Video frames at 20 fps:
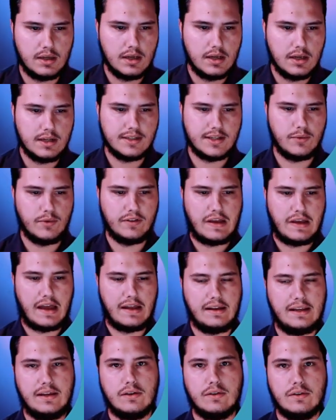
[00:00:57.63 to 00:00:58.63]
So we've
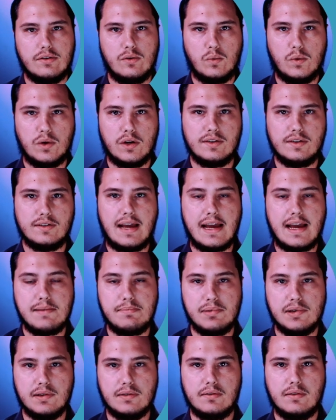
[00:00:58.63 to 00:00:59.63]
got here the word
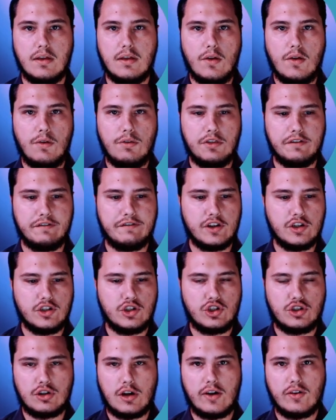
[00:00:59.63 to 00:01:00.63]
typing. The
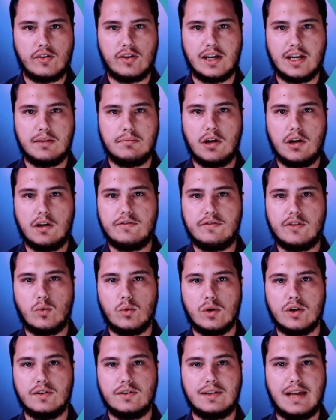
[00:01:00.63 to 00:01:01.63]
first trigram of the
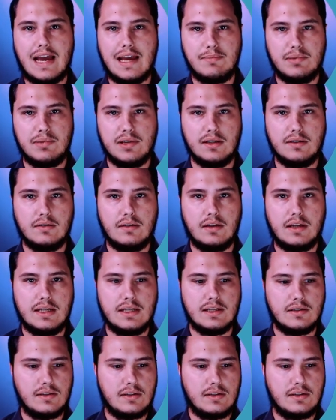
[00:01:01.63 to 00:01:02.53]
word typing is